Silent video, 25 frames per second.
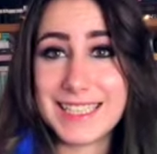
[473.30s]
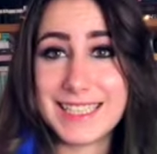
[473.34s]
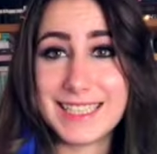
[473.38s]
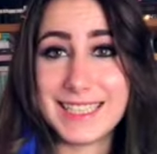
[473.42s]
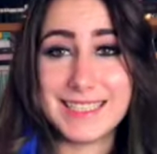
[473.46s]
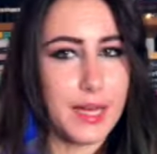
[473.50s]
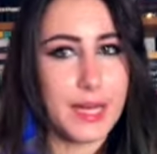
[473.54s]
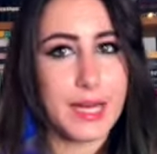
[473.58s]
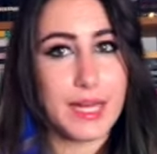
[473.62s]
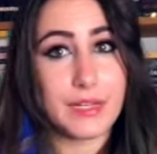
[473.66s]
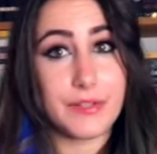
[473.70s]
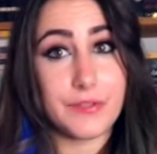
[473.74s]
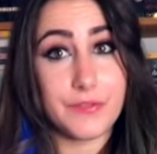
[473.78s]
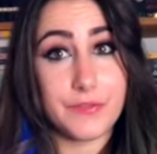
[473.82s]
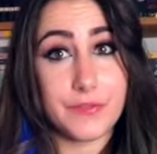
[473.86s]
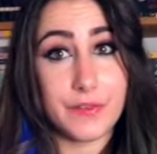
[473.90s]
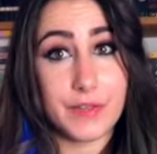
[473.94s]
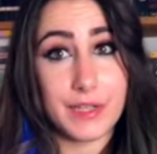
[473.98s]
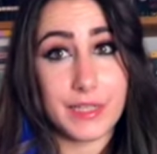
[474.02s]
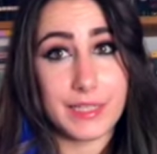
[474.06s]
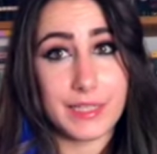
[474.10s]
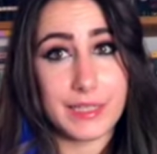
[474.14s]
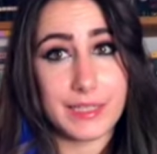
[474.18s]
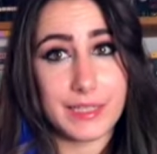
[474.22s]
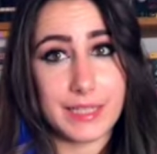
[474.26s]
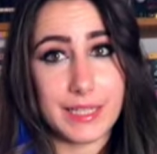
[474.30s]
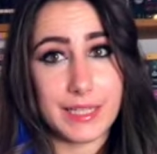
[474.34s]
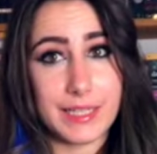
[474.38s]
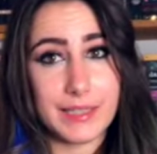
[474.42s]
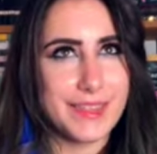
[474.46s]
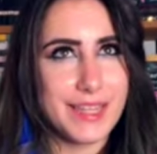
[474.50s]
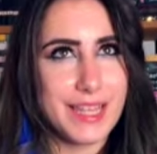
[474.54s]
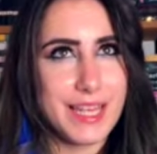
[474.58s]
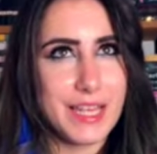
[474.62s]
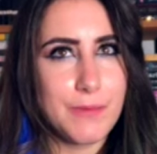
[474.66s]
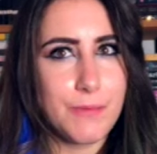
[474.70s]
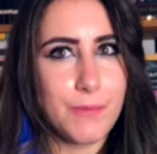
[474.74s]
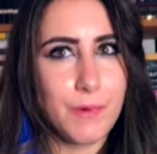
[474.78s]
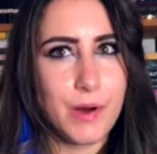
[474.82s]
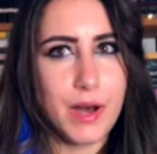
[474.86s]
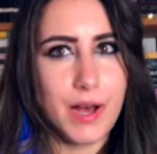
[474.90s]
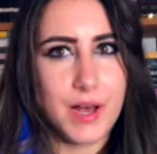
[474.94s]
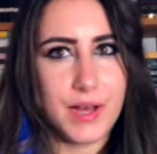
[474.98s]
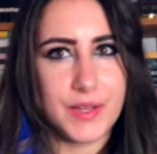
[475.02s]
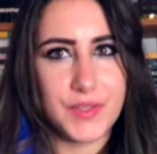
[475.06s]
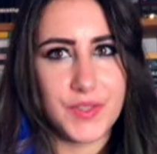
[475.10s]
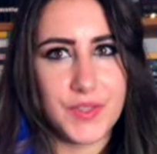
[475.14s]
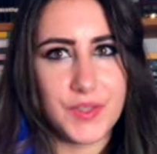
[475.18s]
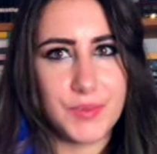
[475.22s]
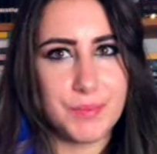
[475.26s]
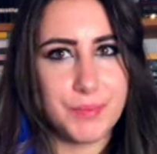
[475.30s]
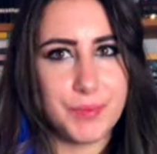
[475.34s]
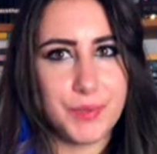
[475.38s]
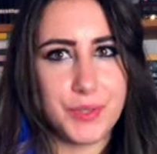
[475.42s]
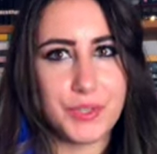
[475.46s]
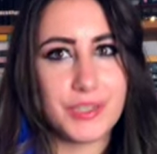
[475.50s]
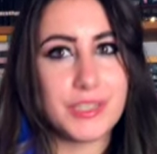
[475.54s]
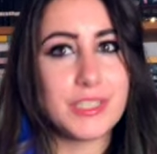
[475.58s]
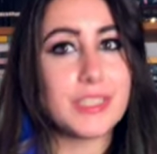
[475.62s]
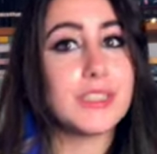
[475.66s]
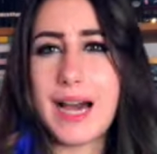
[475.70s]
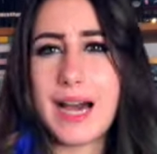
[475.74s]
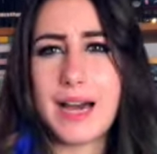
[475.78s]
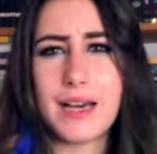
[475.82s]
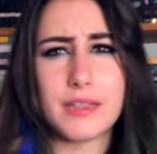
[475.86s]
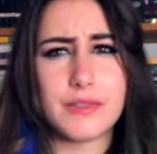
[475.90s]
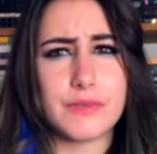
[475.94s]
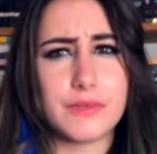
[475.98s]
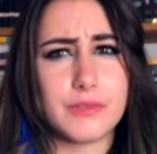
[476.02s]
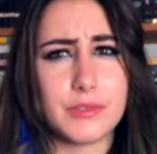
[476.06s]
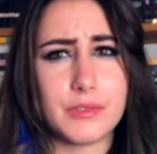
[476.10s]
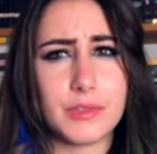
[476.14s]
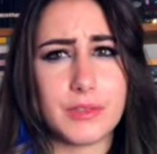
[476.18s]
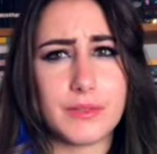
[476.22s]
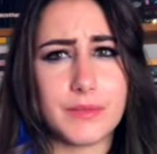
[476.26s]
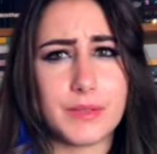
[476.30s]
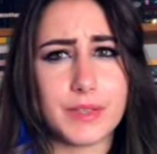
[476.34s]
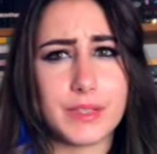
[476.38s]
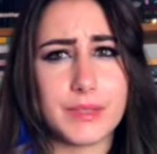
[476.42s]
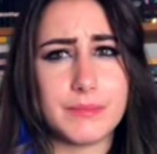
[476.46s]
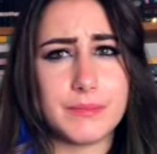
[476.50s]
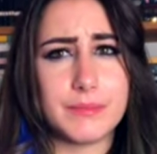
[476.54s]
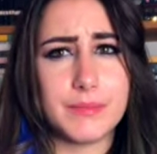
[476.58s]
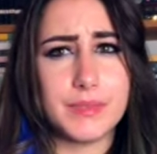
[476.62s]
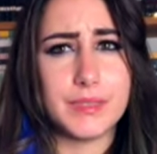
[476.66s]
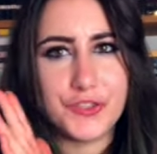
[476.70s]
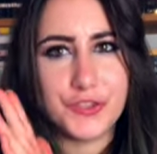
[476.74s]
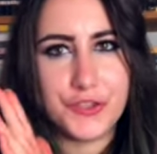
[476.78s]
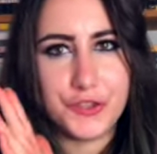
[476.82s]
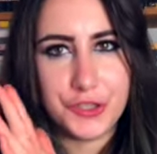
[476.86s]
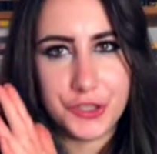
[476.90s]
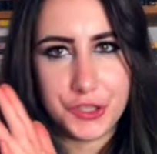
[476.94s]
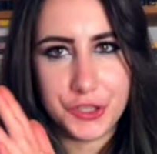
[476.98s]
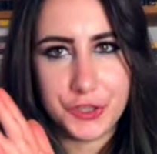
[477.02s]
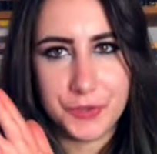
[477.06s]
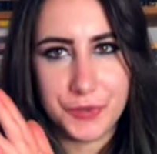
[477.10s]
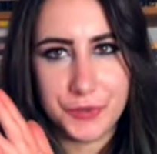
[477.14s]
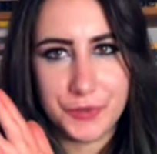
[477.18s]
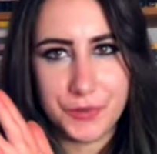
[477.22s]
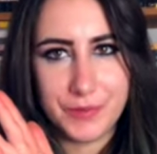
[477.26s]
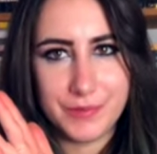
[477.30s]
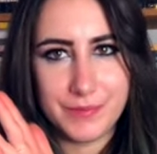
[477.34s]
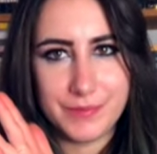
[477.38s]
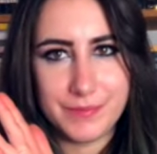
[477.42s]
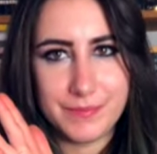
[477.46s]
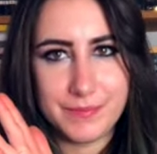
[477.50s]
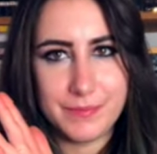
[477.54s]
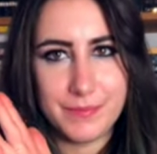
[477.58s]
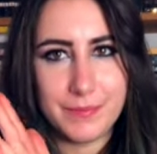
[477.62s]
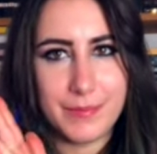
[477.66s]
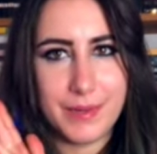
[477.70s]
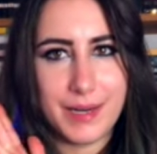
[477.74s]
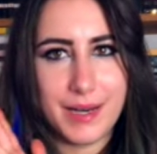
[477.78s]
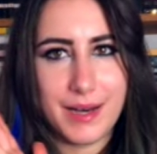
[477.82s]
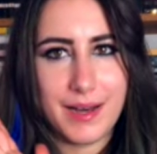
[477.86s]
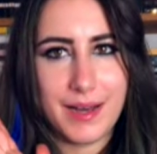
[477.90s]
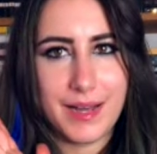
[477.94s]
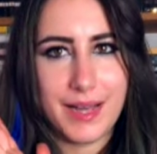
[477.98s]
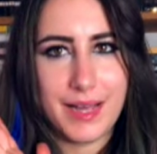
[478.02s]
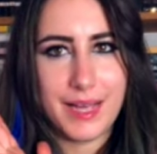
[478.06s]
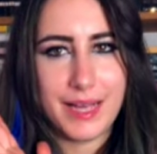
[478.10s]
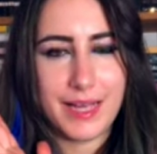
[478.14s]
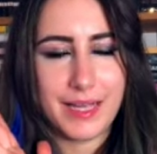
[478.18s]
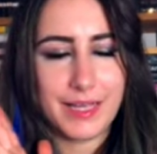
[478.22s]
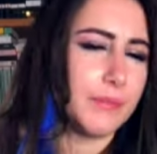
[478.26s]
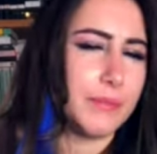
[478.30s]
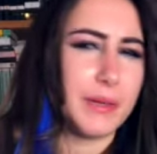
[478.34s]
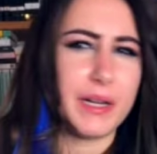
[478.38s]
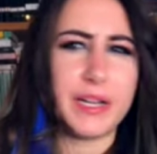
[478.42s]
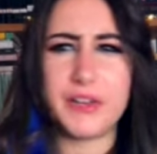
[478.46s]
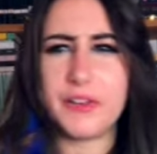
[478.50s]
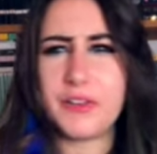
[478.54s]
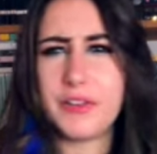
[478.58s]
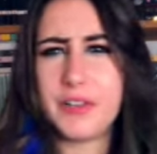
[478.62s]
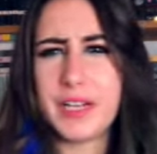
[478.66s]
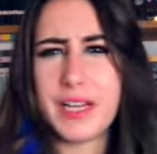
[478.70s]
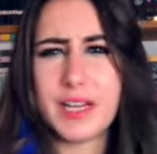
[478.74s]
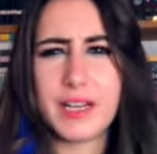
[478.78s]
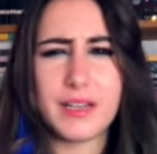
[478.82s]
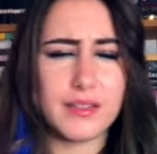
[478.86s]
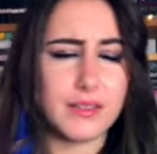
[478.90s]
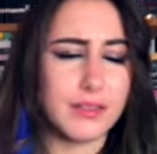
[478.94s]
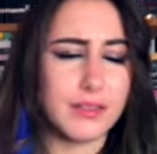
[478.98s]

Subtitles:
it. And finally, the worst book out of all of them, Dune. By who now?